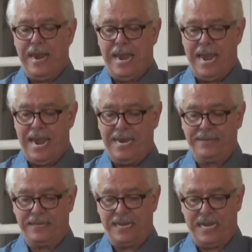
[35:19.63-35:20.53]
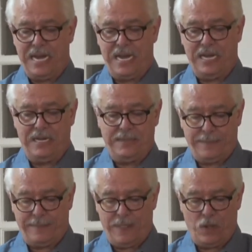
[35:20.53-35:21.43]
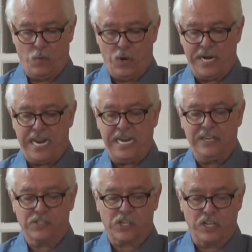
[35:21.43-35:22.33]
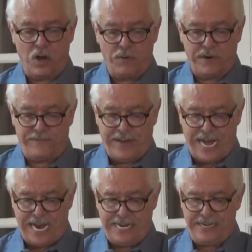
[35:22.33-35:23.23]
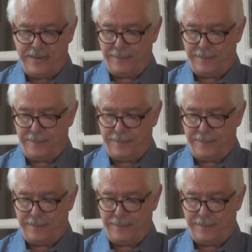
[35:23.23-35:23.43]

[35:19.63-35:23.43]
And uh, when he is glorified,